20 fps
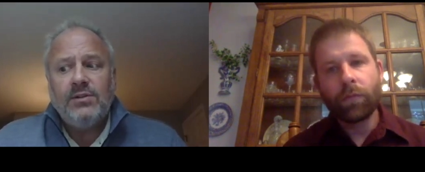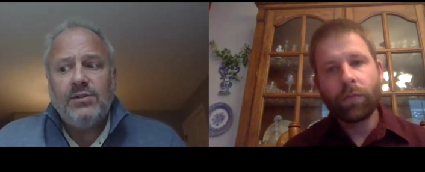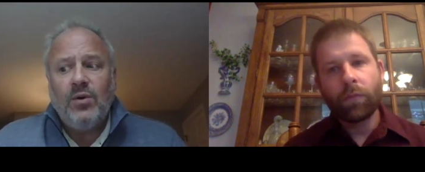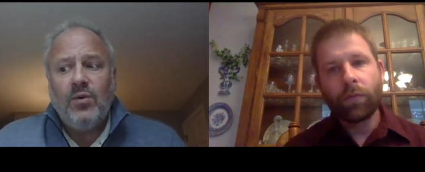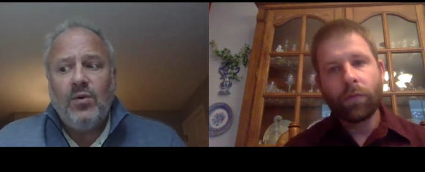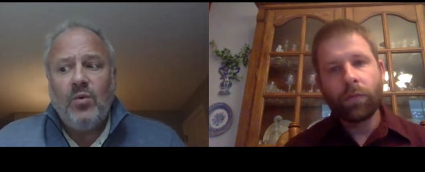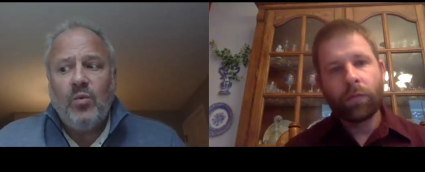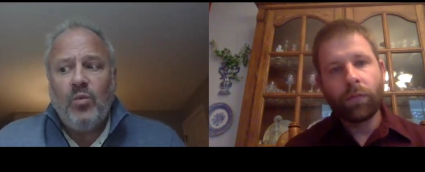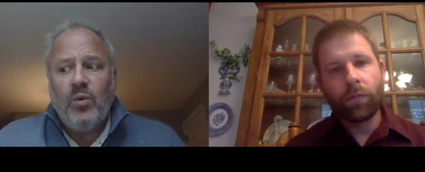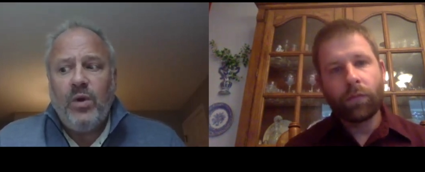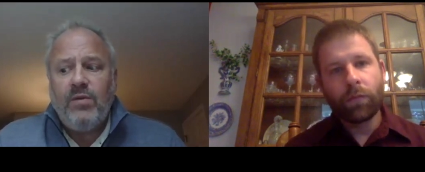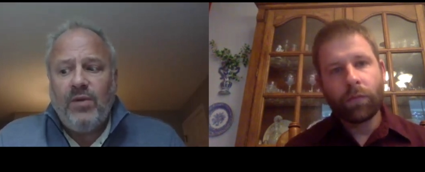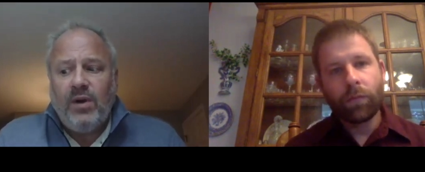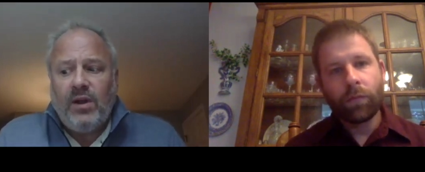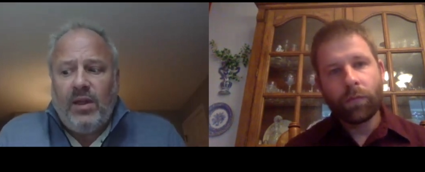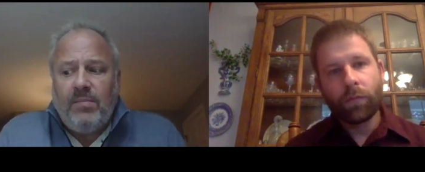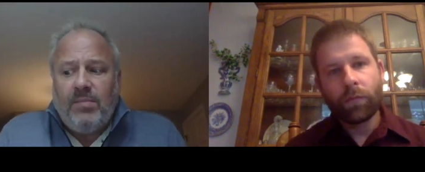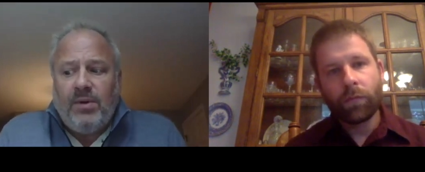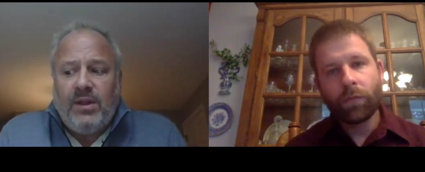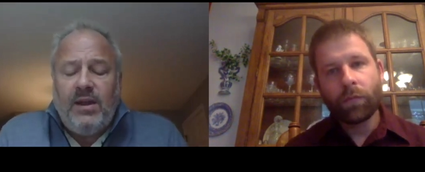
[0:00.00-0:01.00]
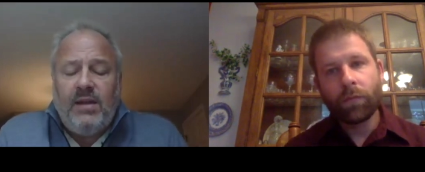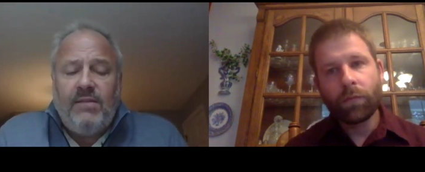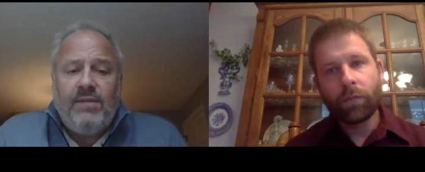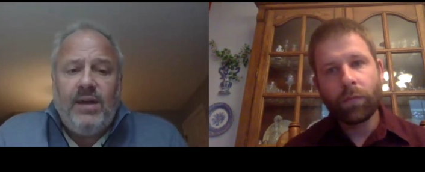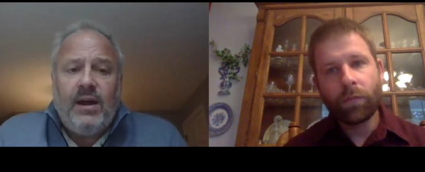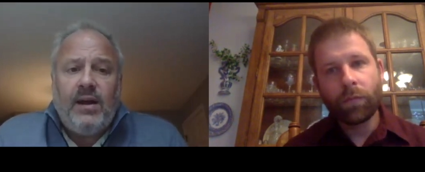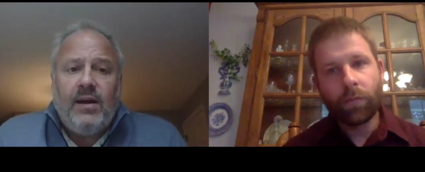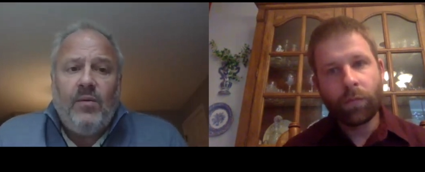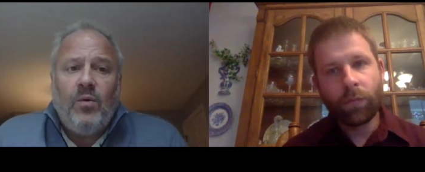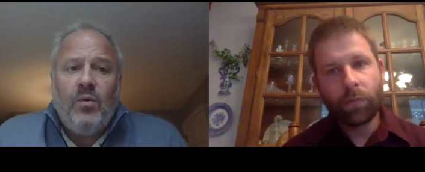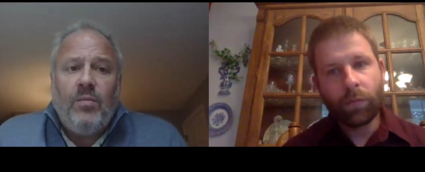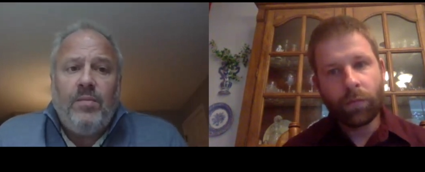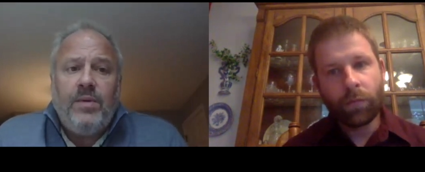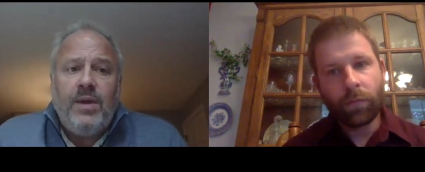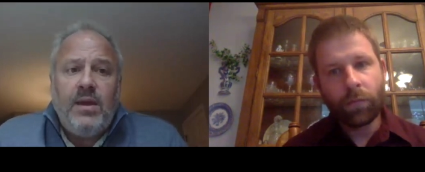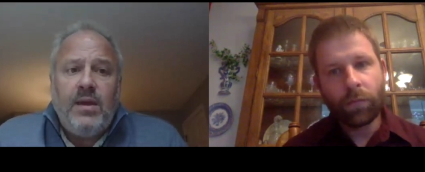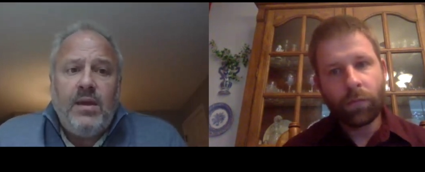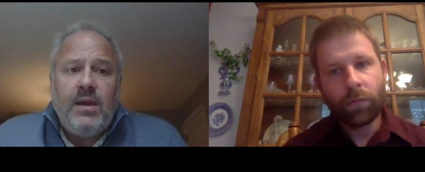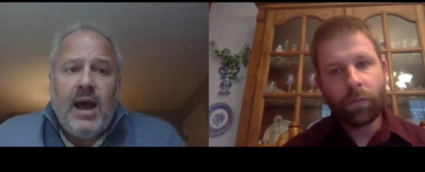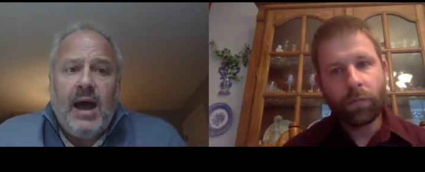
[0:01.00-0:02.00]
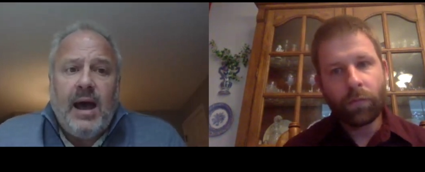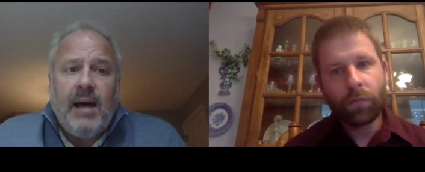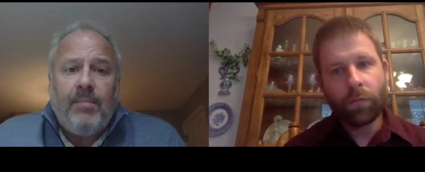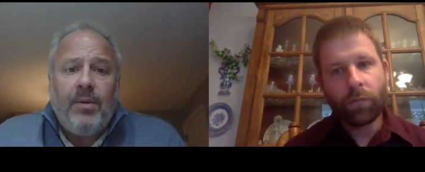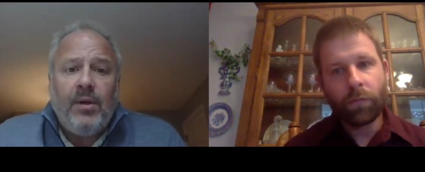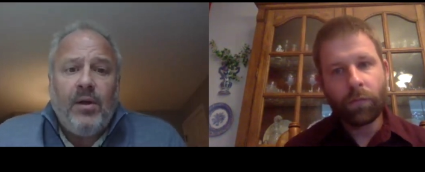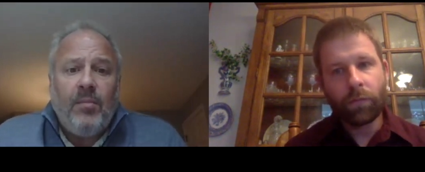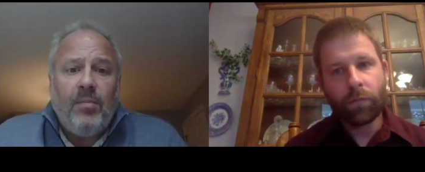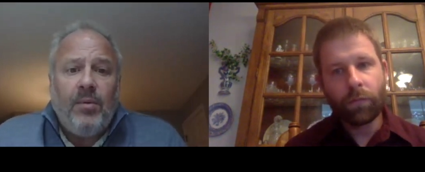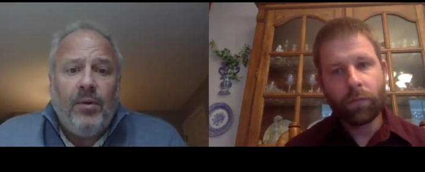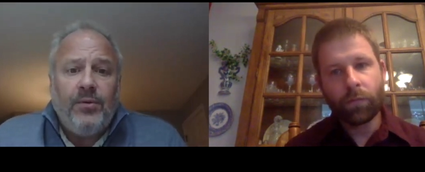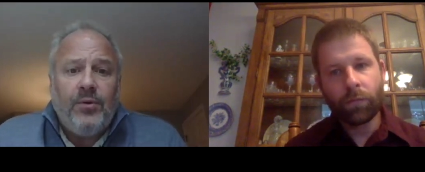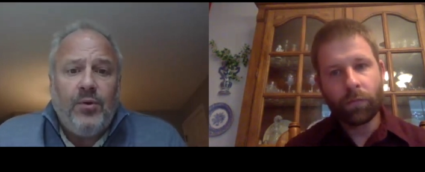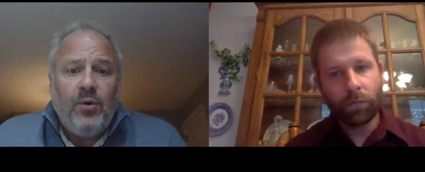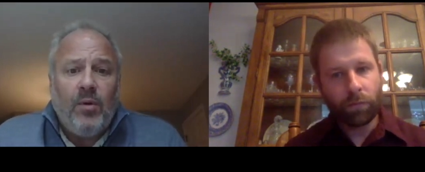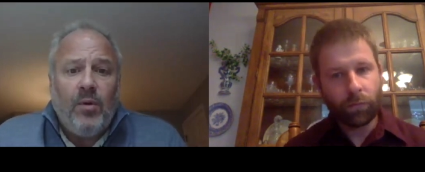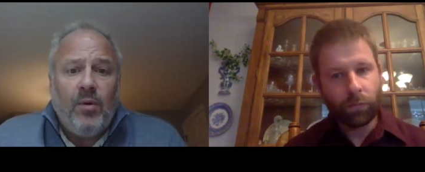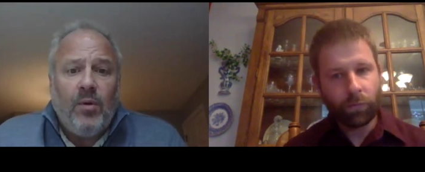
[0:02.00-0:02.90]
Speaker 1: So we really believe that it will be applicable to a